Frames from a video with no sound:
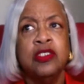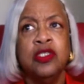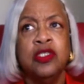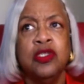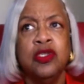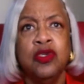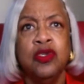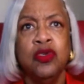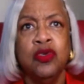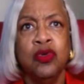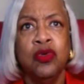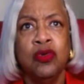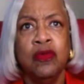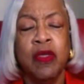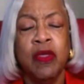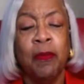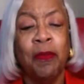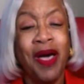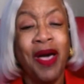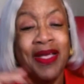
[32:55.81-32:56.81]
to the
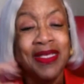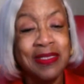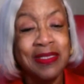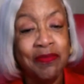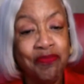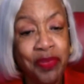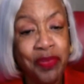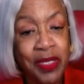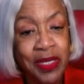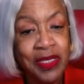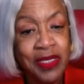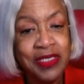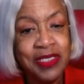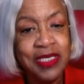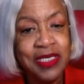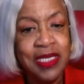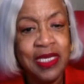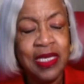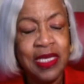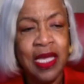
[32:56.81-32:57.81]

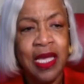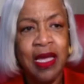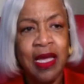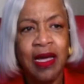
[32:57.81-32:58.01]
possibility